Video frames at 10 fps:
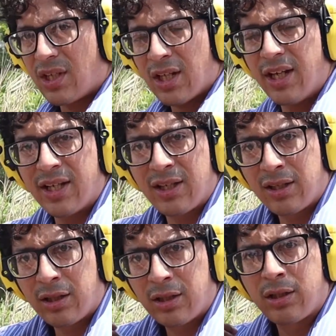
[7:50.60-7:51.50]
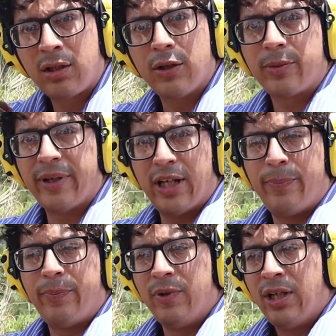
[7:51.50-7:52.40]
kind of close to my
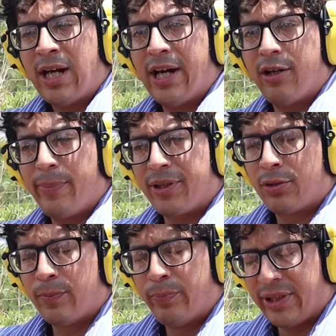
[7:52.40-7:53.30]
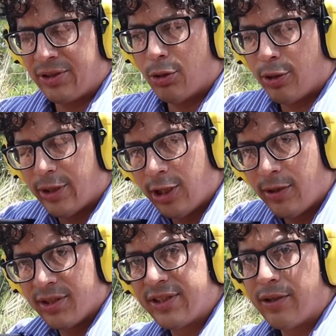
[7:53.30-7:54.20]
higher up pectoral
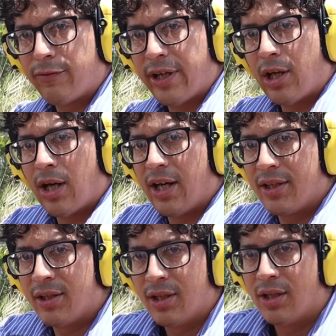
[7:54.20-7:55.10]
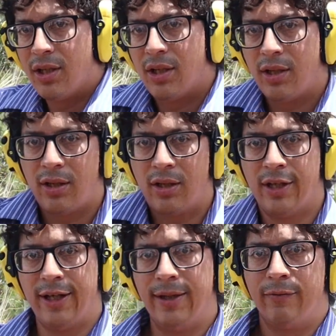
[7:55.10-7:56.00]
area instead of right on
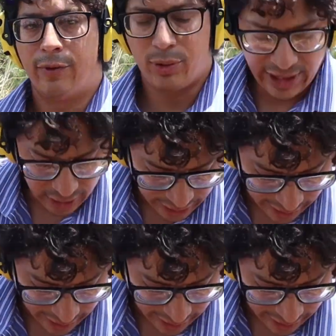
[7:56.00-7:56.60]
the rotator